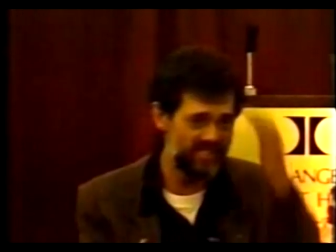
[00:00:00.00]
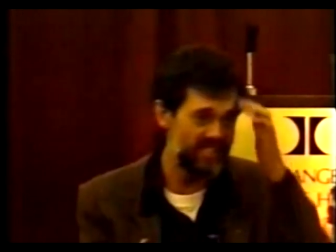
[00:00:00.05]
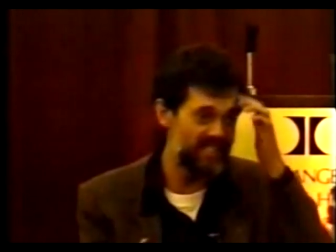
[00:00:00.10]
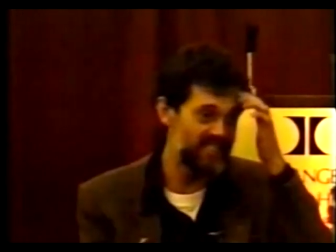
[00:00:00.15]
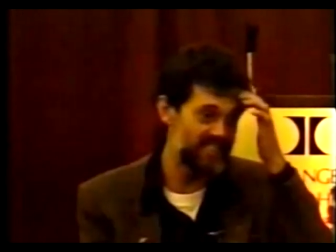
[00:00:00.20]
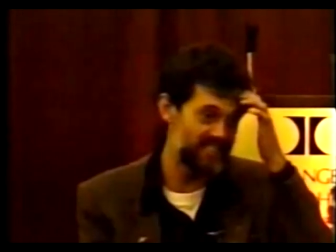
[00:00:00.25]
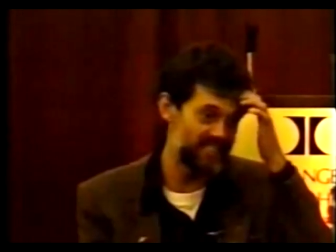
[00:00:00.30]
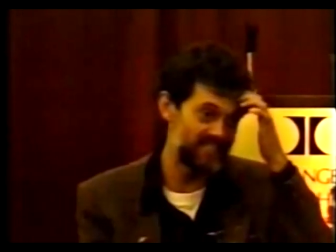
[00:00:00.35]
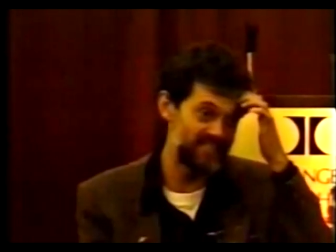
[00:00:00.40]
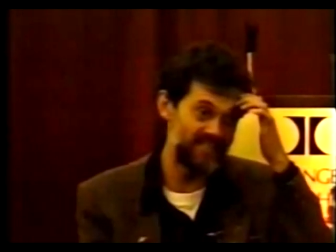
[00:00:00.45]

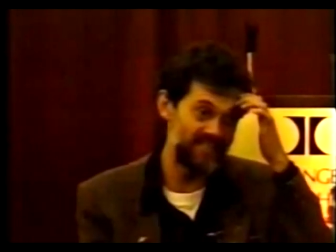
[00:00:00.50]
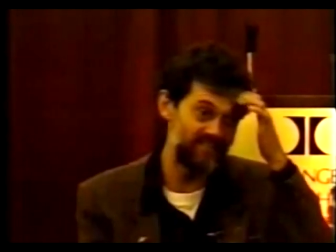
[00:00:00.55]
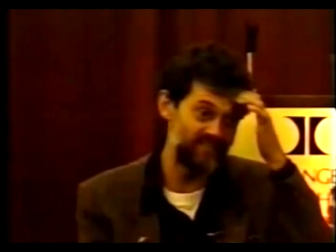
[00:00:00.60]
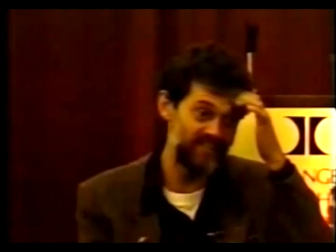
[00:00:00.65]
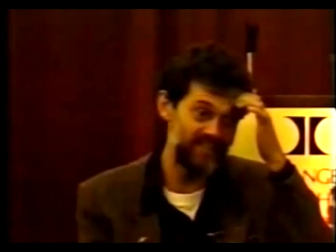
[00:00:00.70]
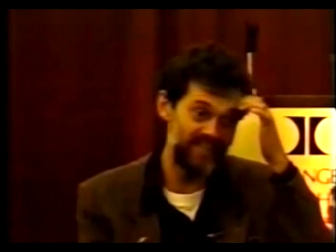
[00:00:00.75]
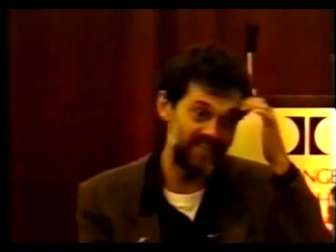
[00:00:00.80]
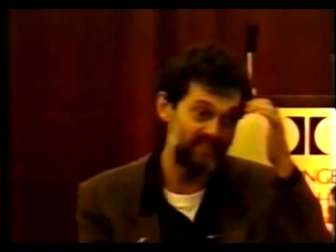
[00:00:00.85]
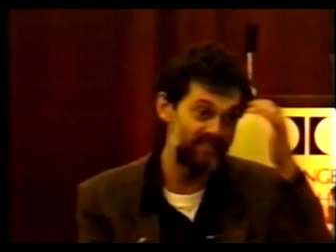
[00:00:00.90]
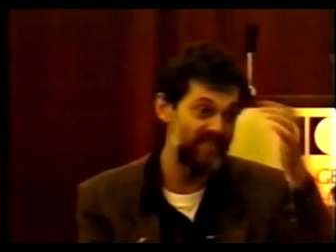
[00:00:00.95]
doesn't
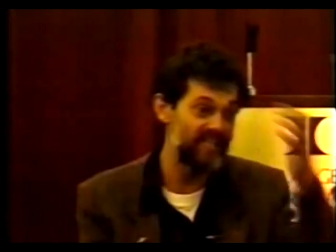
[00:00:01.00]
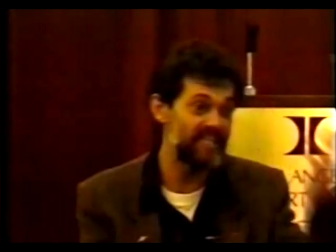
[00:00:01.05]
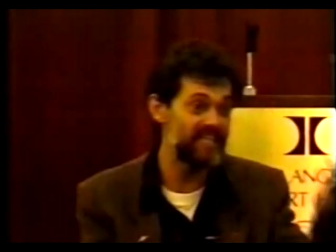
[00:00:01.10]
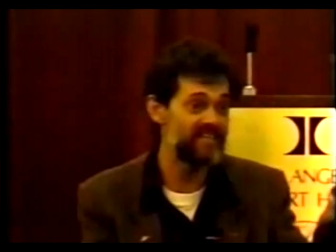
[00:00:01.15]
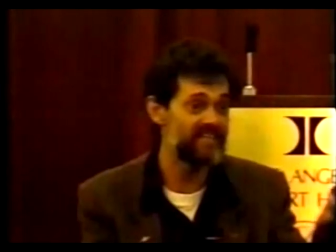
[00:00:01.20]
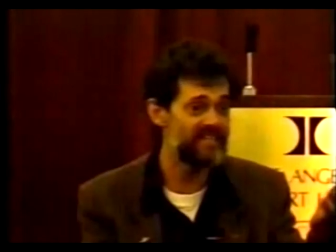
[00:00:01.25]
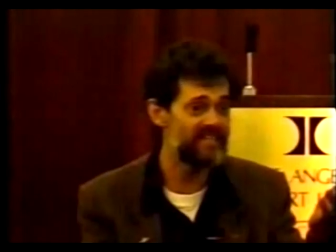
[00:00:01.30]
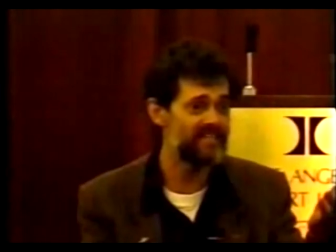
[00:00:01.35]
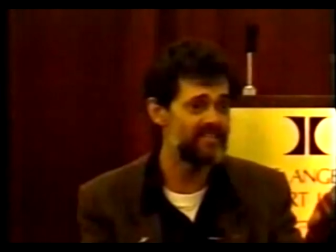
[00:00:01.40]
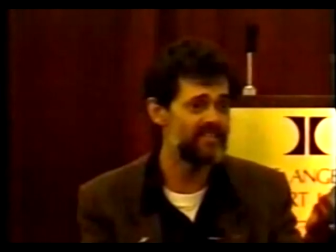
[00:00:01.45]
even have
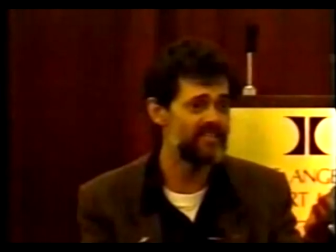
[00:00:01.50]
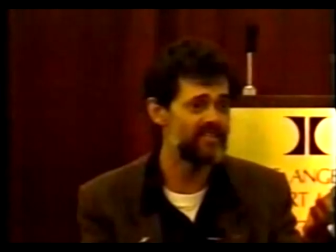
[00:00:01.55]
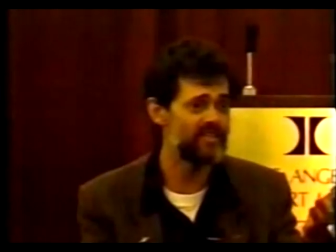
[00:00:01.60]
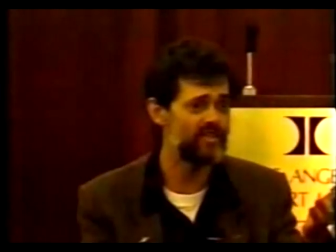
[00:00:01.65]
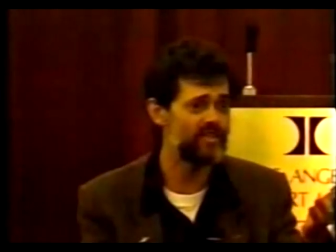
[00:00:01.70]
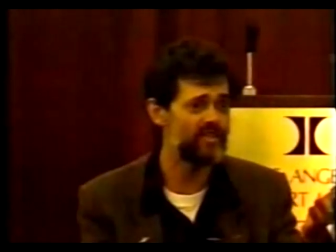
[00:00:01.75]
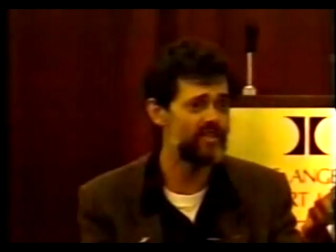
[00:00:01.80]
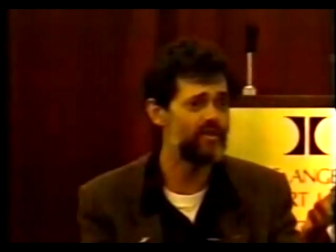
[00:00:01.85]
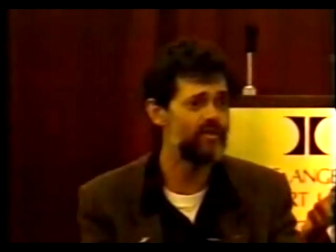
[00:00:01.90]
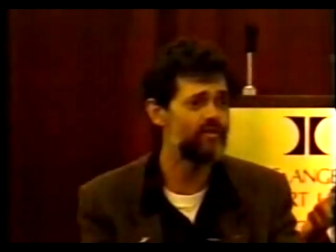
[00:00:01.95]
anything to
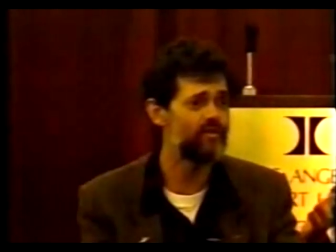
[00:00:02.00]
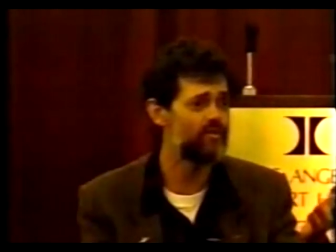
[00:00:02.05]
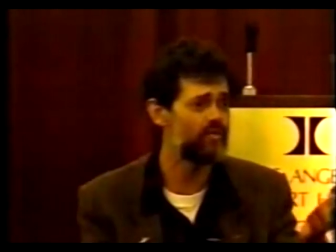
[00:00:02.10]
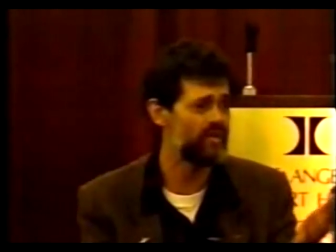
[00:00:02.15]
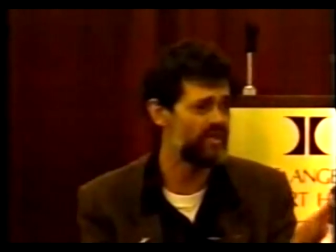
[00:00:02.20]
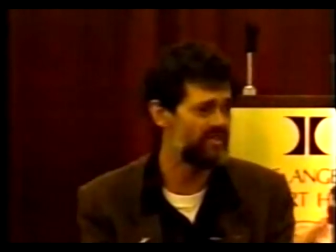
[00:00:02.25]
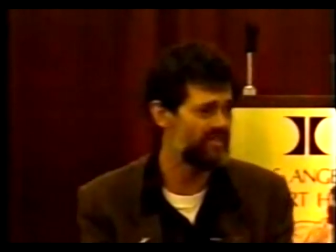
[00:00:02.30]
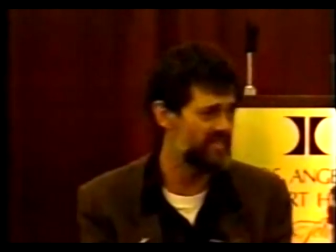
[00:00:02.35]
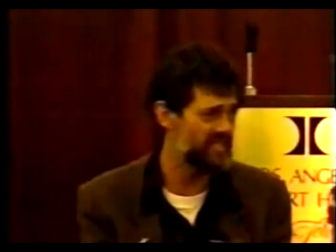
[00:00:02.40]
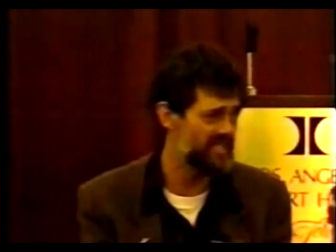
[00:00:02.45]
do
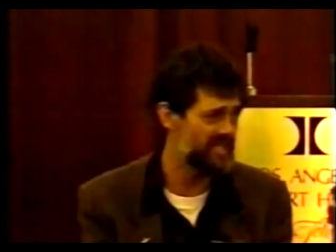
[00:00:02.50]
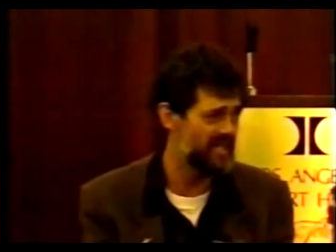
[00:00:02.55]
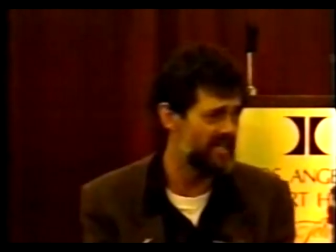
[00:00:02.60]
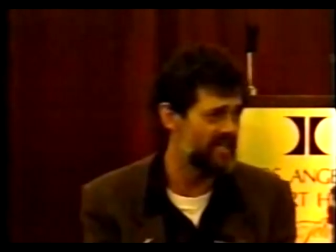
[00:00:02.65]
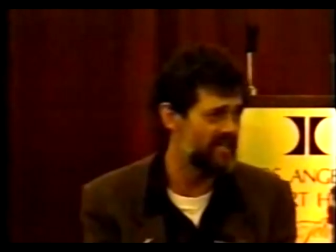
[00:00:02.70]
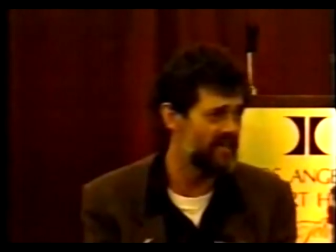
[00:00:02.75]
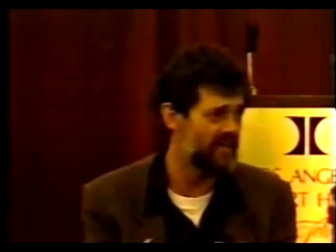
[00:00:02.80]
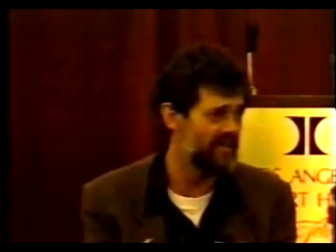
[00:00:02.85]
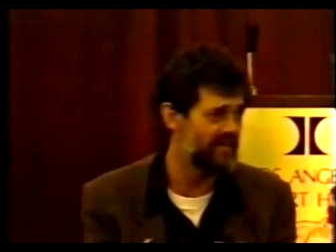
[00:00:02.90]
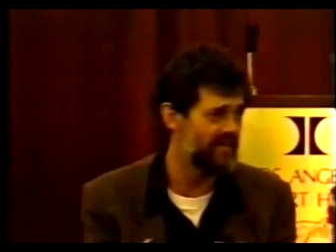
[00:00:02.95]
with the
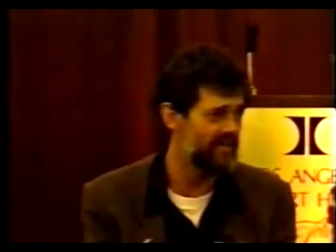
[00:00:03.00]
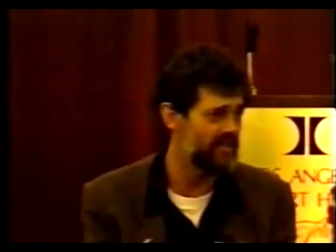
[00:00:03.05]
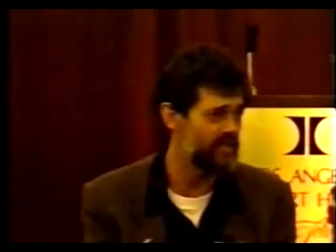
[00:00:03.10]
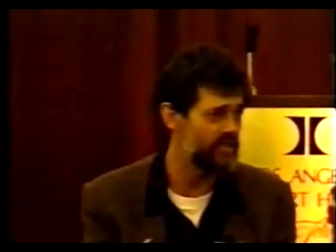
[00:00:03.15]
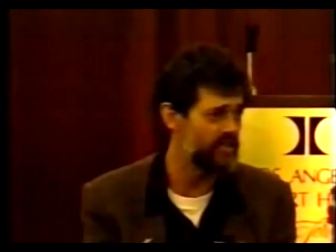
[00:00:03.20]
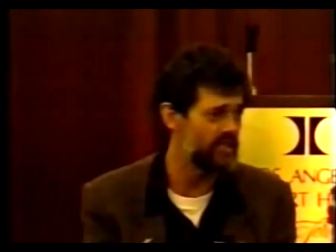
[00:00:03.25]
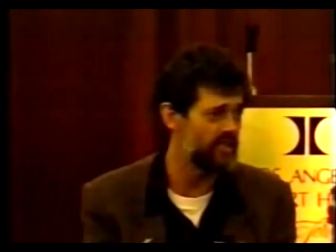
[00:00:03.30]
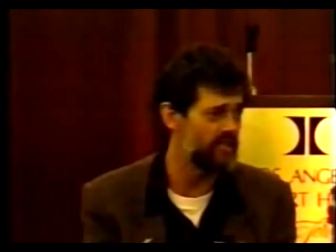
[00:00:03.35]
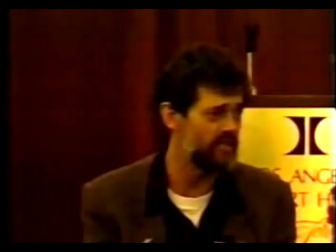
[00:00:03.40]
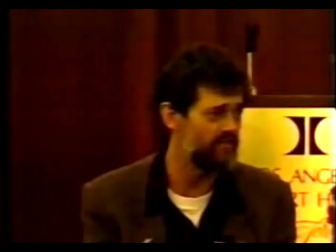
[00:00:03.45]

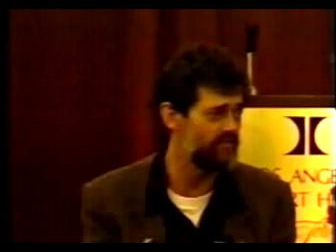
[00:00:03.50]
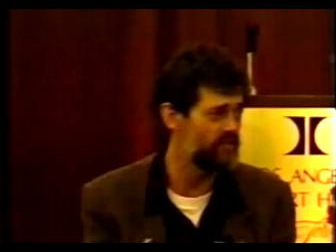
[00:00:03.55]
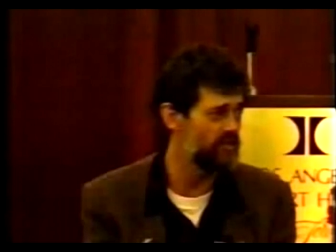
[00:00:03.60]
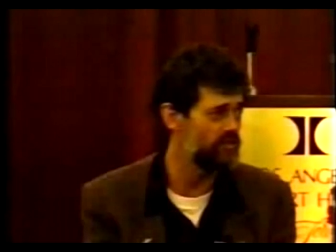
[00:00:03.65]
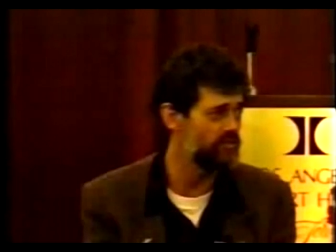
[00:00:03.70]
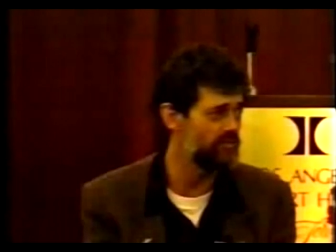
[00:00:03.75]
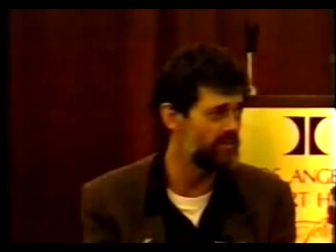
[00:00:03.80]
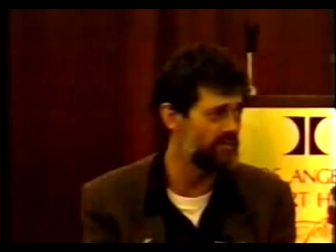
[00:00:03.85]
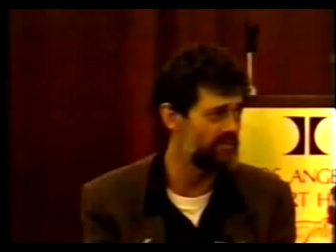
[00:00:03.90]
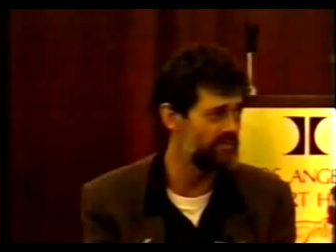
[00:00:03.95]
psychology of
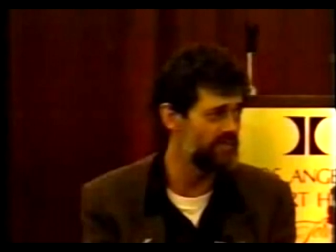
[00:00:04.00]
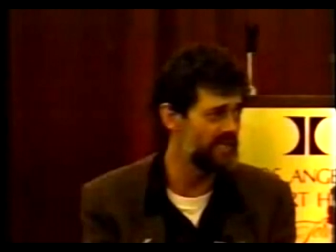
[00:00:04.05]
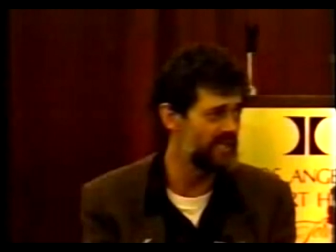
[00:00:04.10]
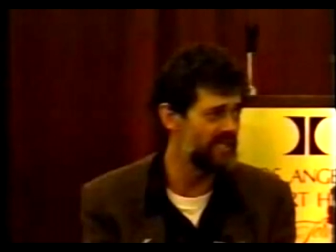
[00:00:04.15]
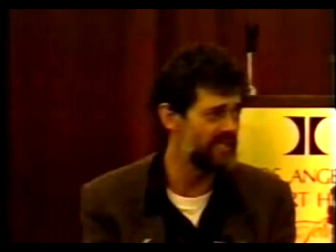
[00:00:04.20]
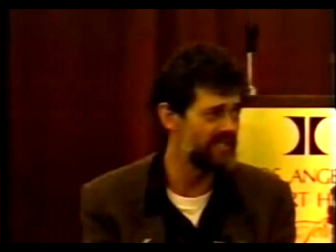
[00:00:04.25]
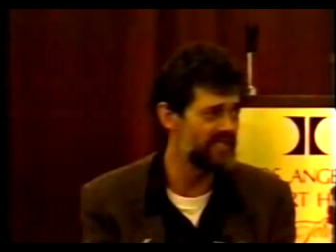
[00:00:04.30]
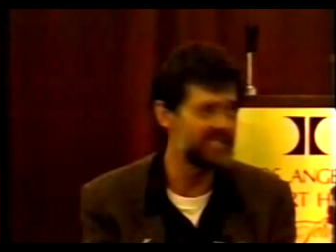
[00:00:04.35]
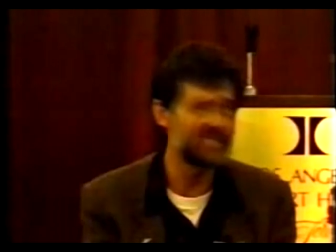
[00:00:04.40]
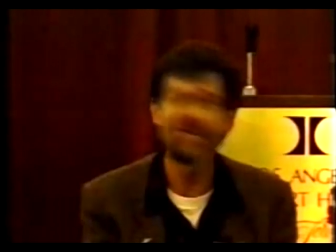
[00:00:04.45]
human
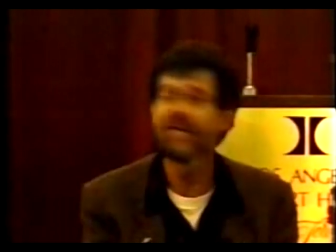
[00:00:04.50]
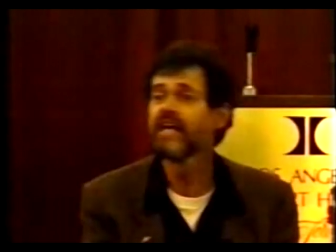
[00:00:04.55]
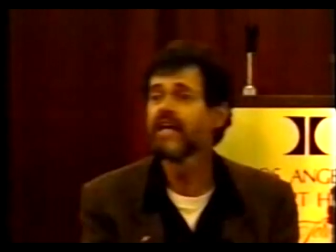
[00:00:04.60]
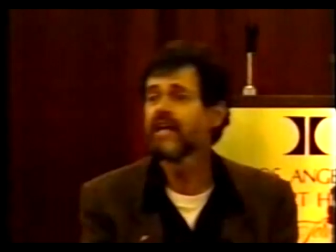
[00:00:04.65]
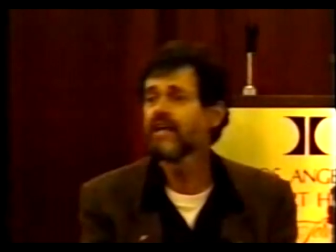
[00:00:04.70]
beings.